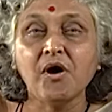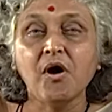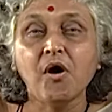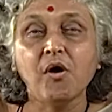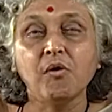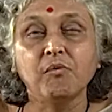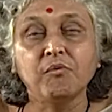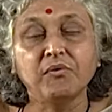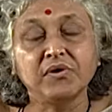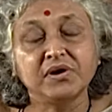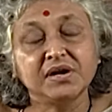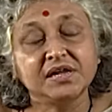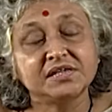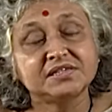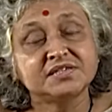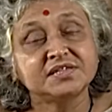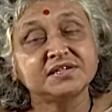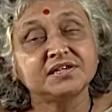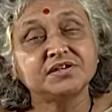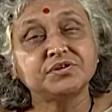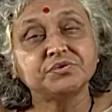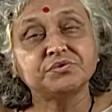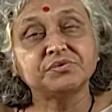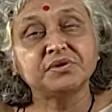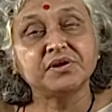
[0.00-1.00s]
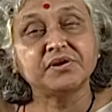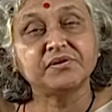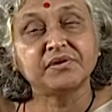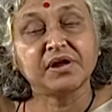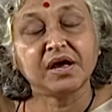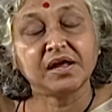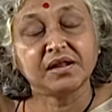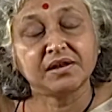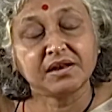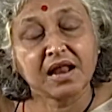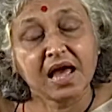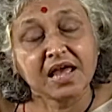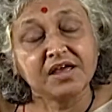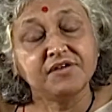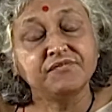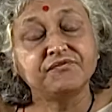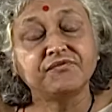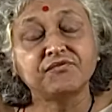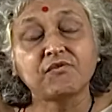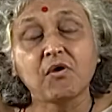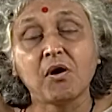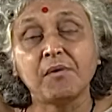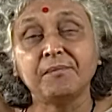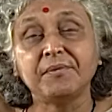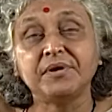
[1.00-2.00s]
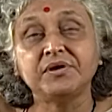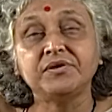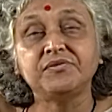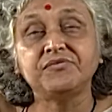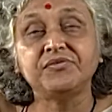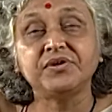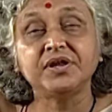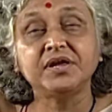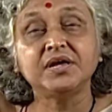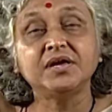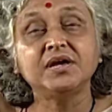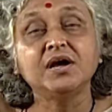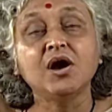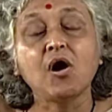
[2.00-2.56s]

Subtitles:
will listen to the live commentary